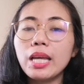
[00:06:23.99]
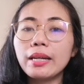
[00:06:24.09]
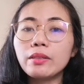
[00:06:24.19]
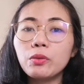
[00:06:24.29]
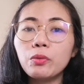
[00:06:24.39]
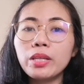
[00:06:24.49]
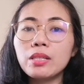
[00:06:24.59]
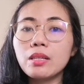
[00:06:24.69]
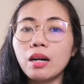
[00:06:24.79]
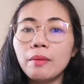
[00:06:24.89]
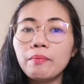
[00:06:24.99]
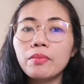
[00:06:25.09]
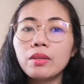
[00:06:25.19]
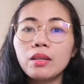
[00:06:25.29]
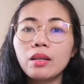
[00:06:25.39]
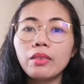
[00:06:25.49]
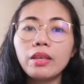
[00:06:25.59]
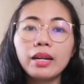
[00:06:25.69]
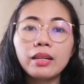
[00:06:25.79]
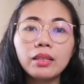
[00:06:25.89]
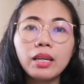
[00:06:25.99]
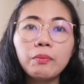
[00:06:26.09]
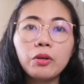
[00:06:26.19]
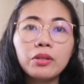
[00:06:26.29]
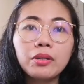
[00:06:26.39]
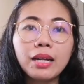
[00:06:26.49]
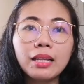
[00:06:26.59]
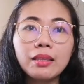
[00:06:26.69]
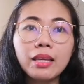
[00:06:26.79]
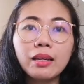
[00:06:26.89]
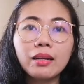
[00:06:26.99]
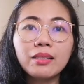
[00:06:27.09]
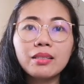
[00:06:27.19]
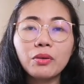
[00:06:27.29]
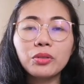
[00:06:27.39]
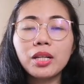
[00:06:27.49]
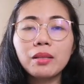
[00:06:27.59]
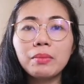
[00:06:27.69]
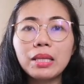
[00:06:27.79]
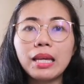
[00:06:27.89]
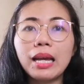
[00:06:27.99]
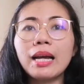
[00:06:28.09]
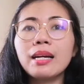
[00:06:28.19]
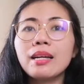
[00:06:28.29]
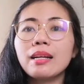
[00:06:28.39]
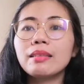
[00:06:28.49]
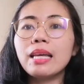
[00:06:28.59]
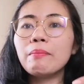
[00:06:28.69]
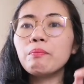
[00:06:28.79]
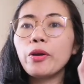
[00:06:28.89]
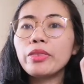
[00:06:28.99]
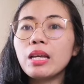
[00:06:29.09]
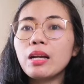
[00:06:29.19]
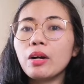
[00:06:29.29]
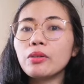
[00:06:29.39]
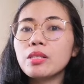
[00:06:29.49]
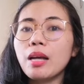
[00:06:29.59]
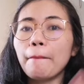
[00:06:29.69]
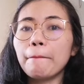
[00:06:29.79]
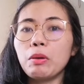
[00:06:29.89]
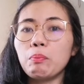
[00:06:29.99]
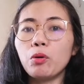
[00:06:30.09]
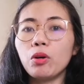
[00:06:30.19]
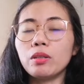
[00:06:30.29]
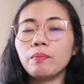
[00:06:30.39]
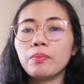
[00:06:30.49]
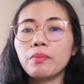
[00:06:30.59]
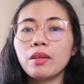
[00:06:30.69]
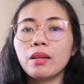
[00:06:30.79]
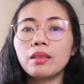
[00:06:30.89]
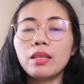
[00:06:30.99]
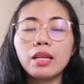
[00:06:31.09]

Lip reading: or they are doing some, they are keep on ranting on social media, then pointing out some people.